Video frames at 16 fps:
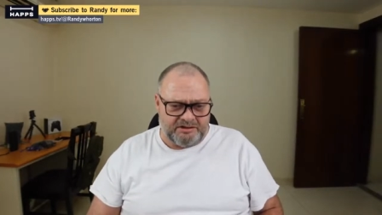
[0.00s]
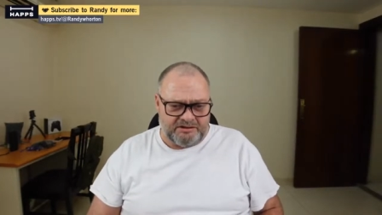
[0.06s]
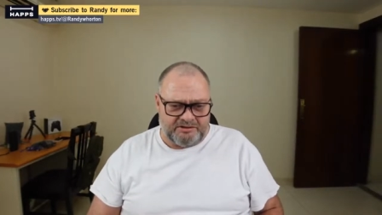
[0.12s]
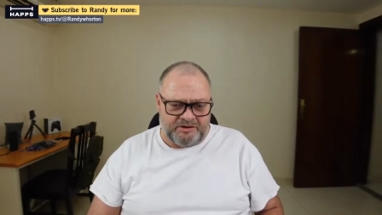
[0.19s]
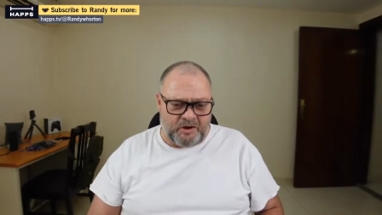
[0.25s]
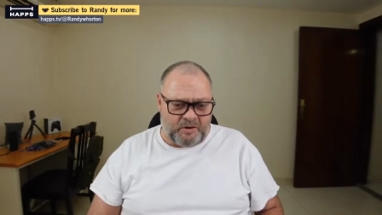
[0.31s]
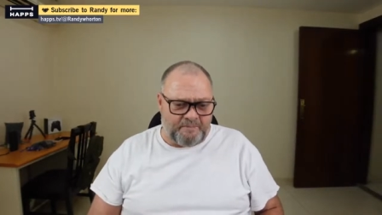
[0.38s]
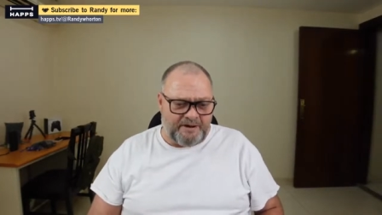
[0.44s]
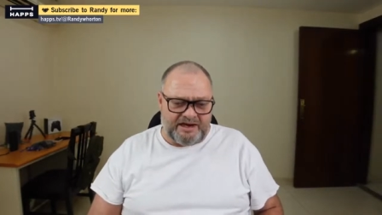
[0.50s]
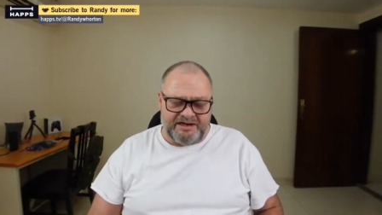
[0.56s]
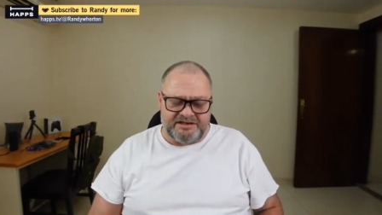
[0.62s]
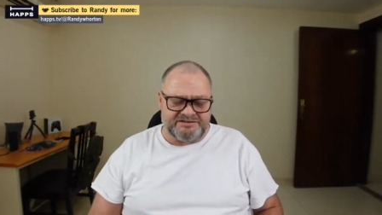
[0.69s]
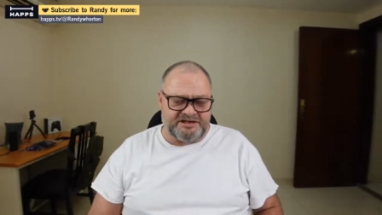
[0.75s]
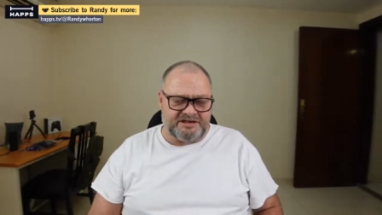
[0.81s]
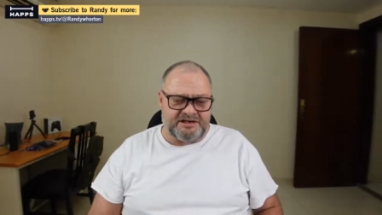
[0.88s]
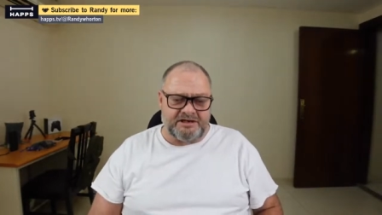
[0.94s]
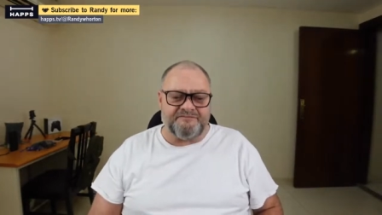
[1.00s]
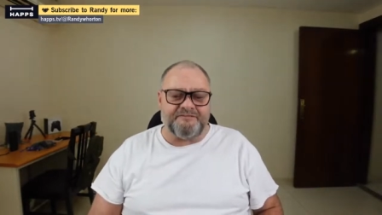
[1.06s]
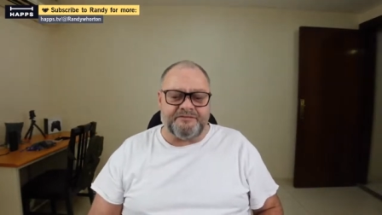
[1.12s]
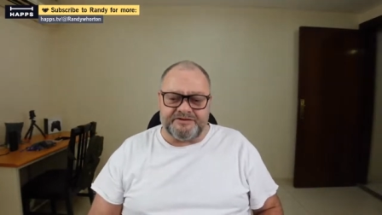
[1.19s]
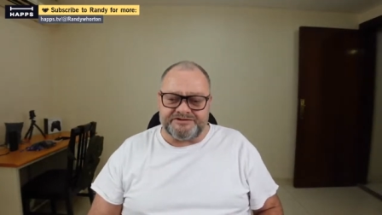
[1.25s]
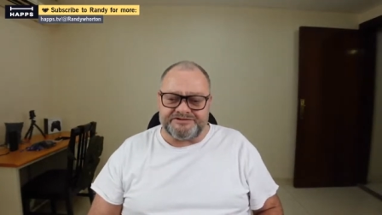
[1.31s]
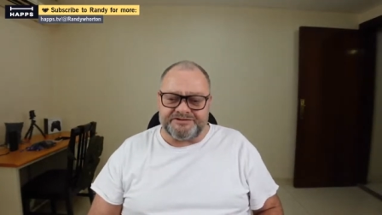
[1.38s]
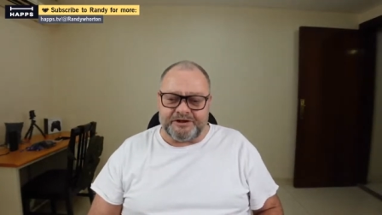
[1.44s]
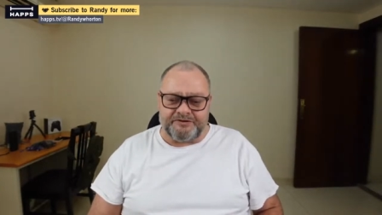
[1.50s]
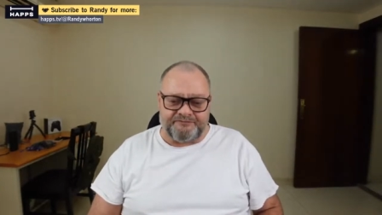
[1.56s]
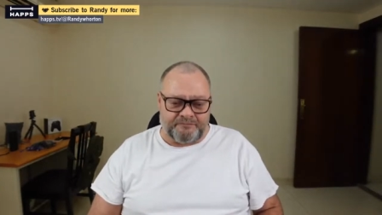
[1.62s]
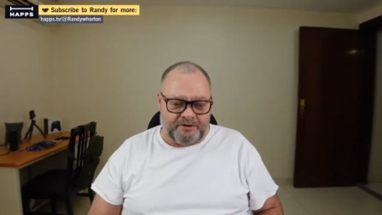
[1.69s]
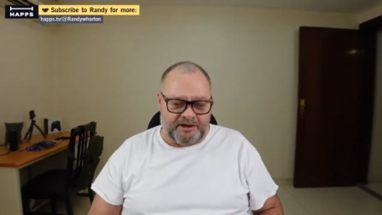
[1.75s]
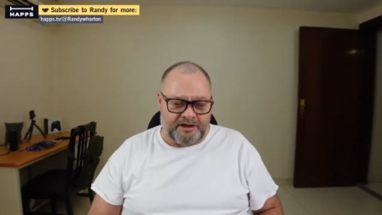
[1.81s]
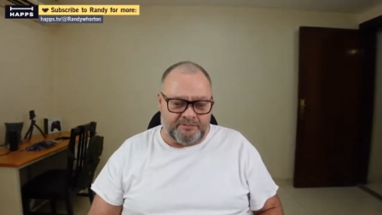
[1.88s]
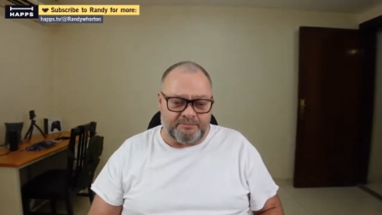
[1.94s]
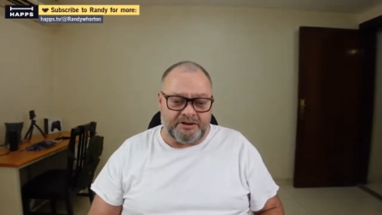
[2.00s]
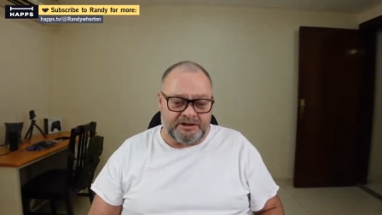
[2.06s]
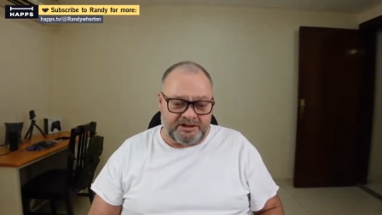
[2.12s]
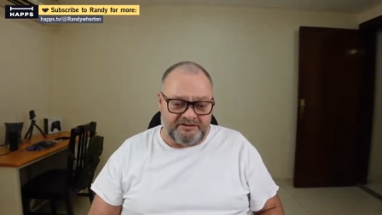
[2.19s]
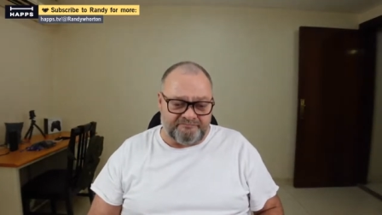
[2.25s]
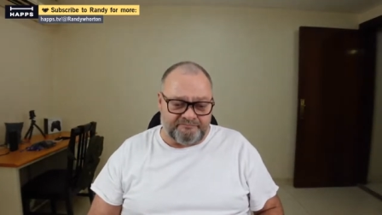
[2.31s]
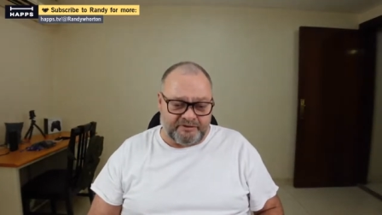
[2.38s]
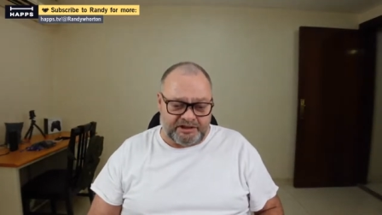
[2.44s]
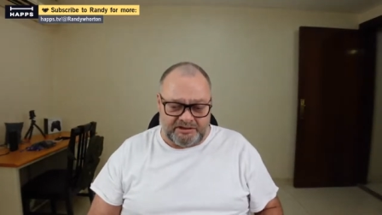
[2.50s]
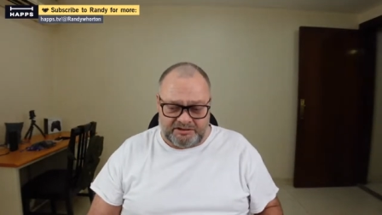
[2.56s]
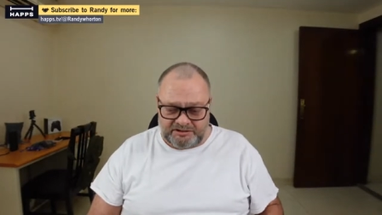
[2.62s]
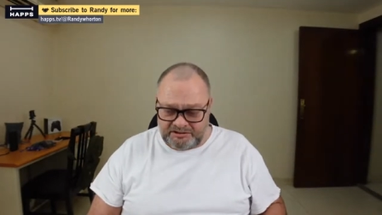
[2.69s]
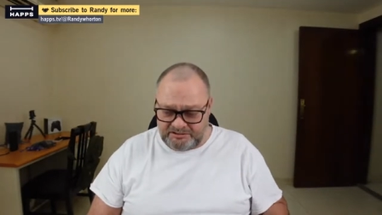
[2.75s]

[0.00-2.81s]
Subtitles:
Nobody's here for this software. Believe me.